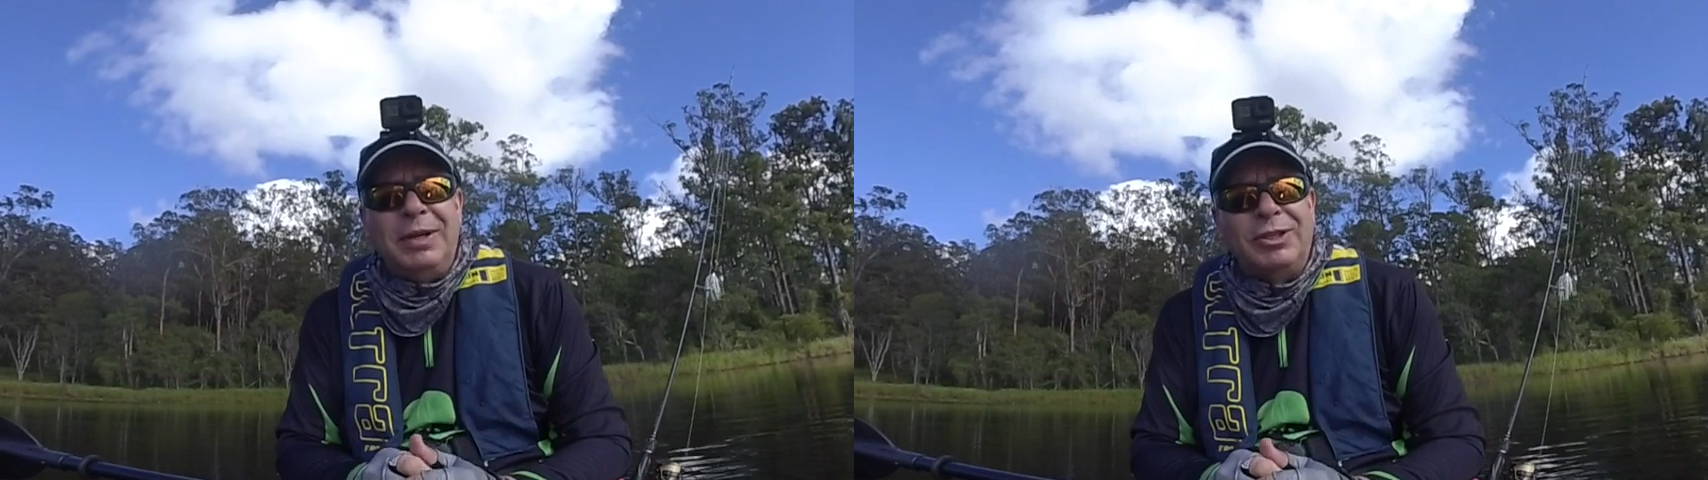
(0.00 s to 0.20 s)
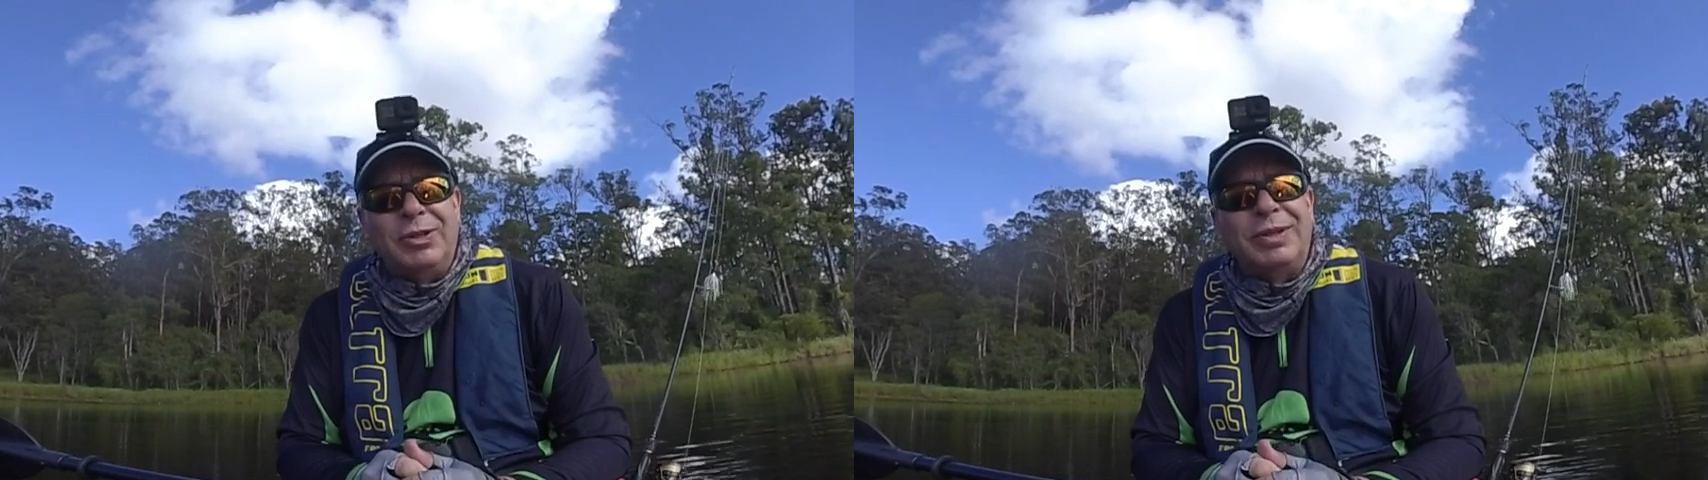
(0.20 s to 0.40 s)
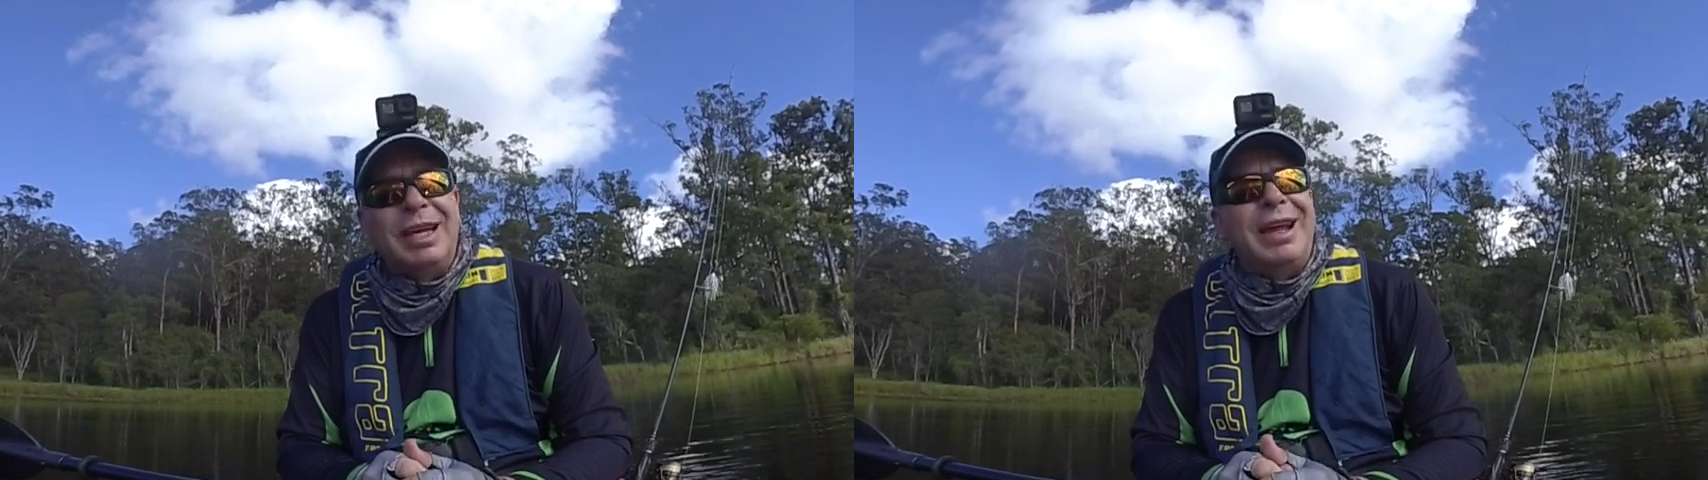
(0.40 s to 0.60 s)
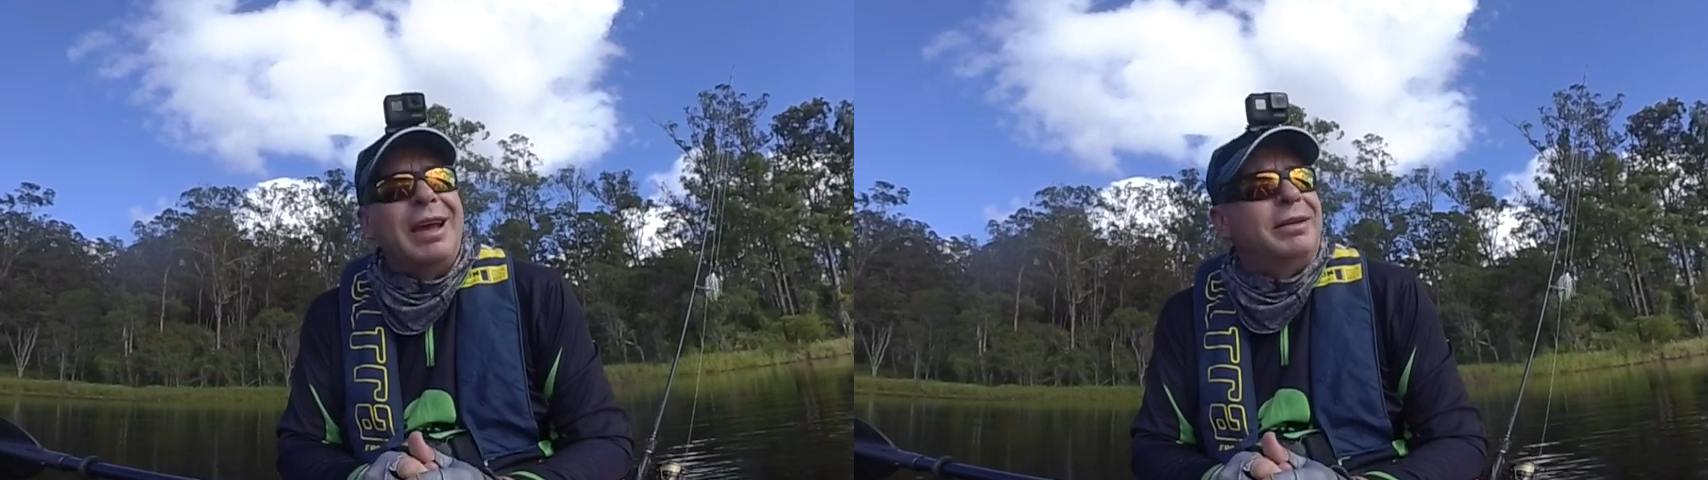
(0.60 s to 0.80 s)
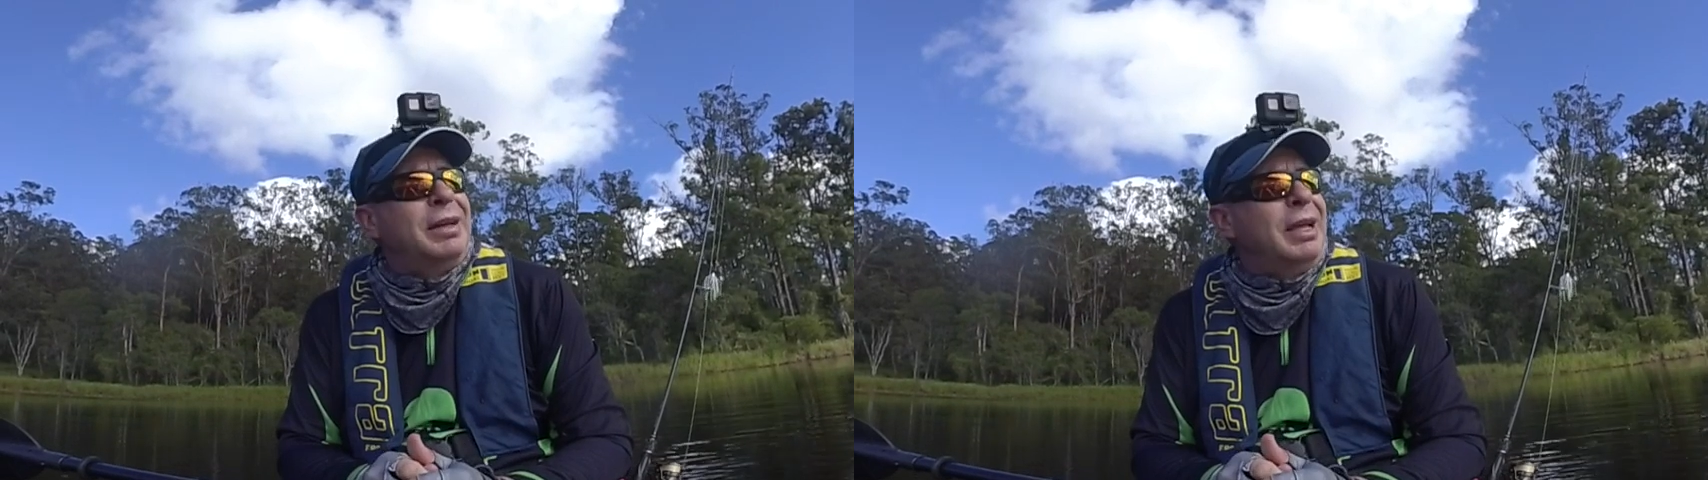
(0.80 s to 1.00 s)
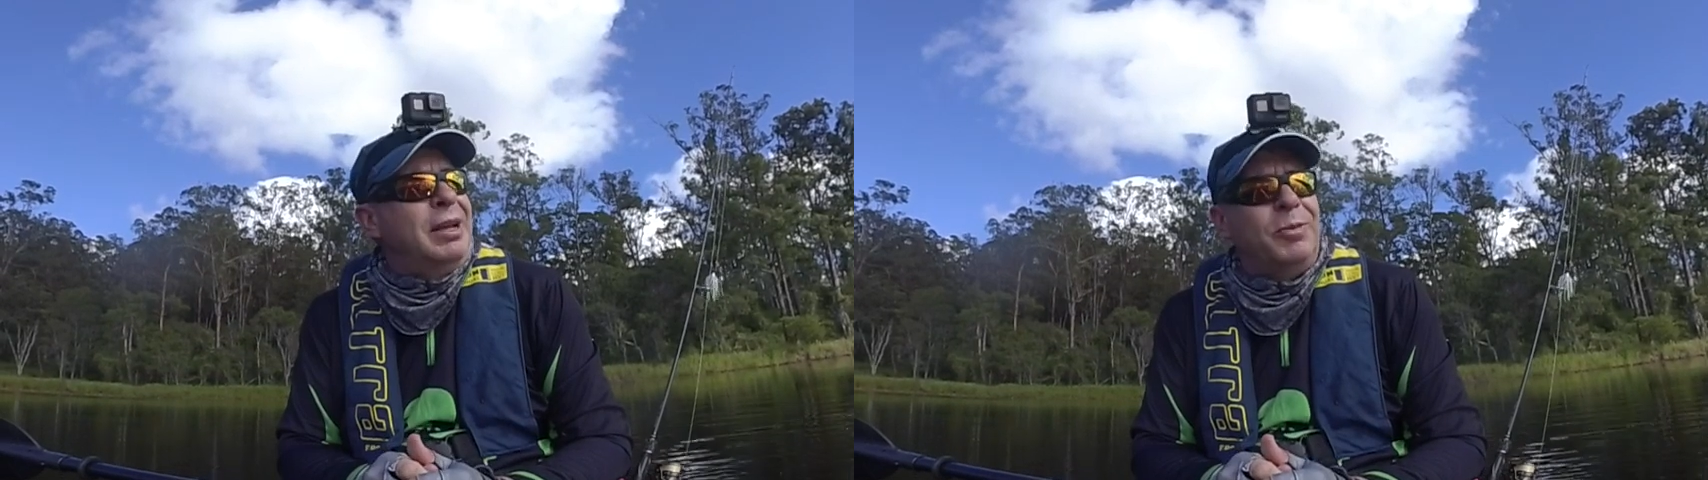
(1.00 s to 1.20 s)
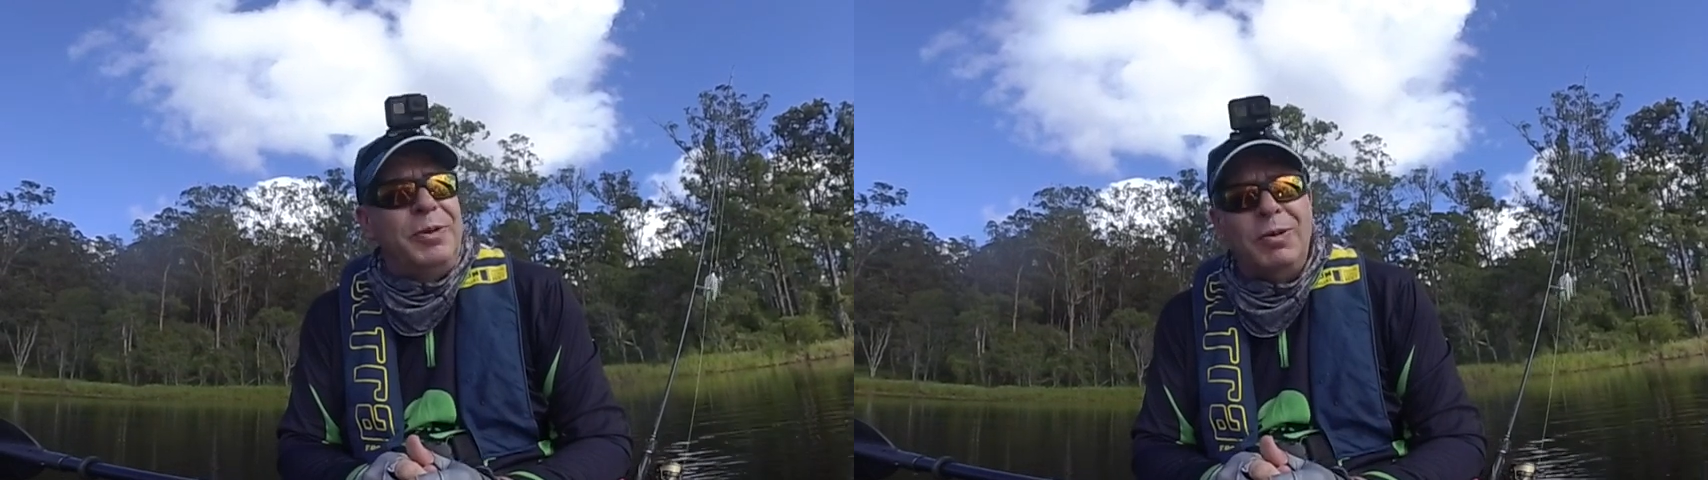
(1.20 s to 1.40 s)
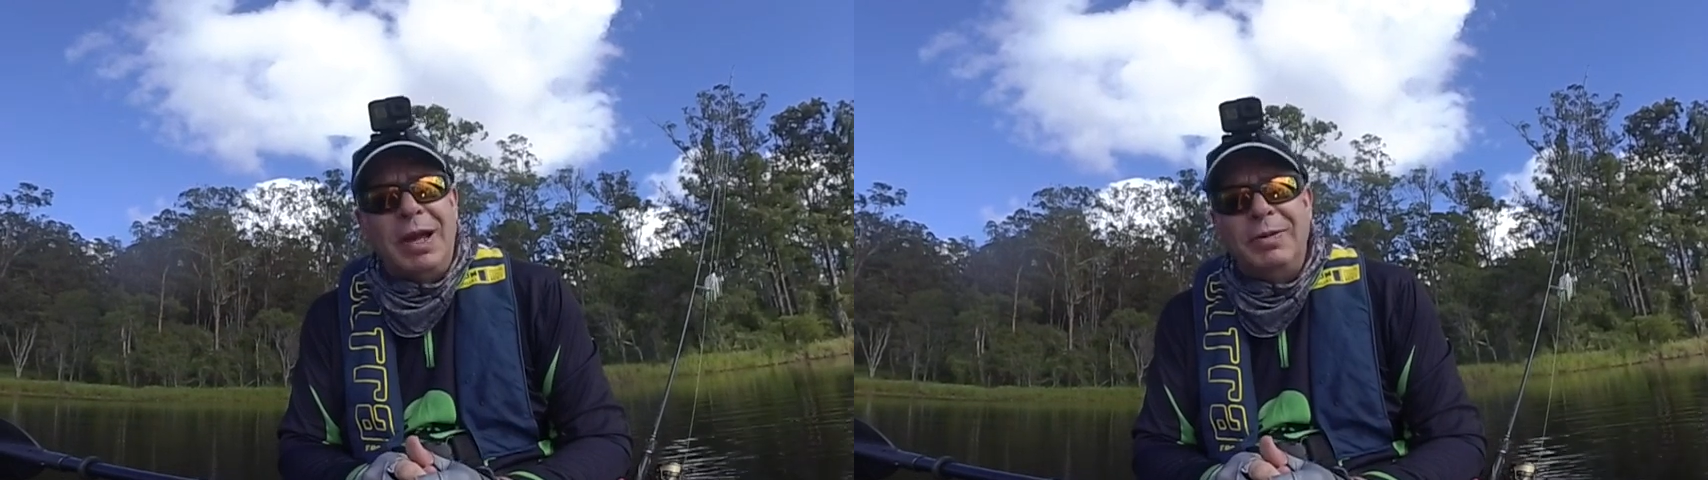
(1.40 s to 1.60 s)
to sort that out and help
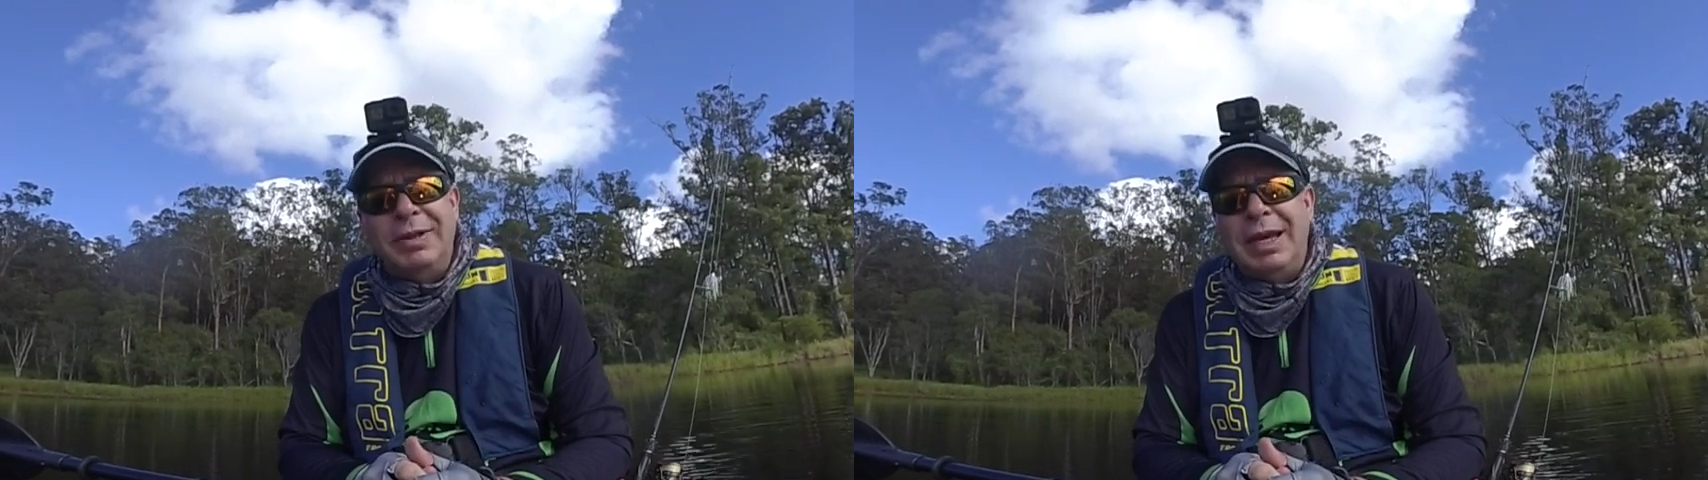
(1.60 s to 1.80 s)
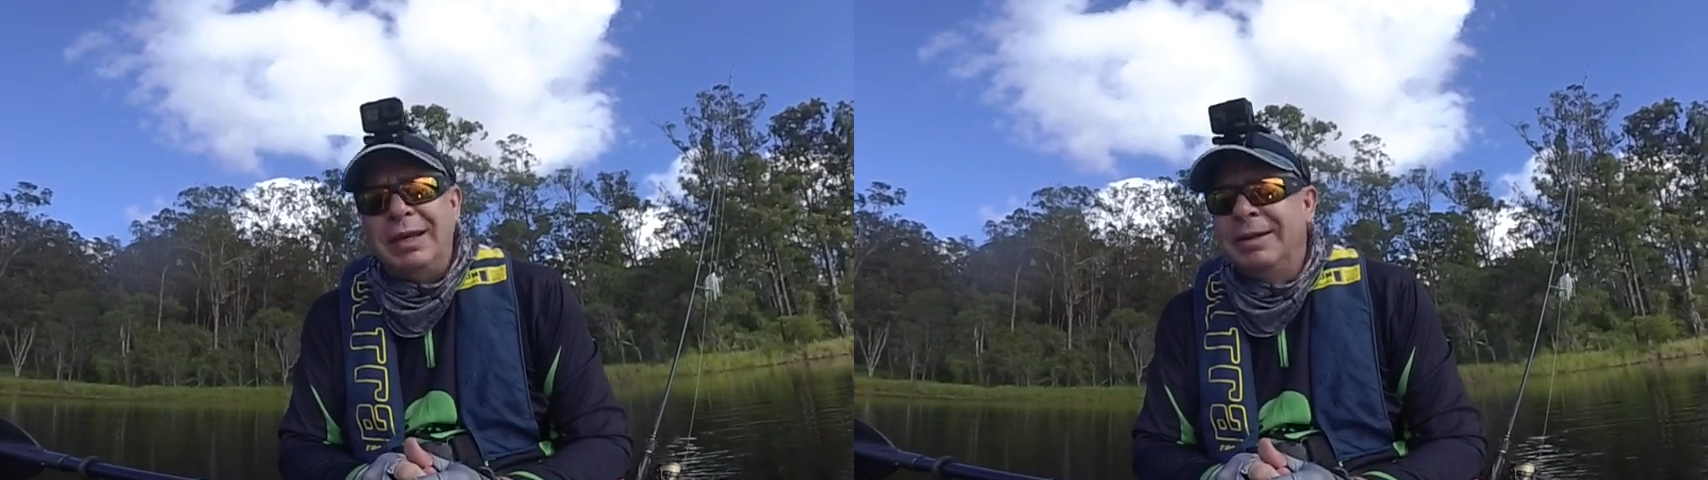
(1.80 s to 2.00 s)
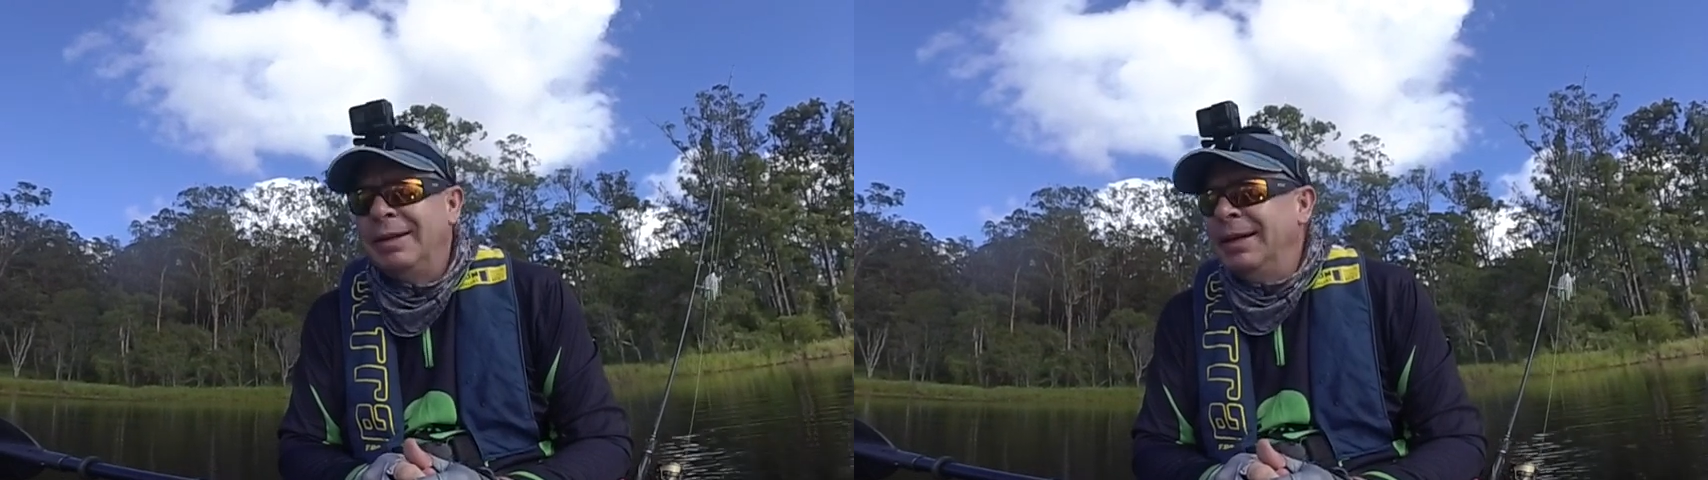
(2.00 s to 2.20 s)
you out with that.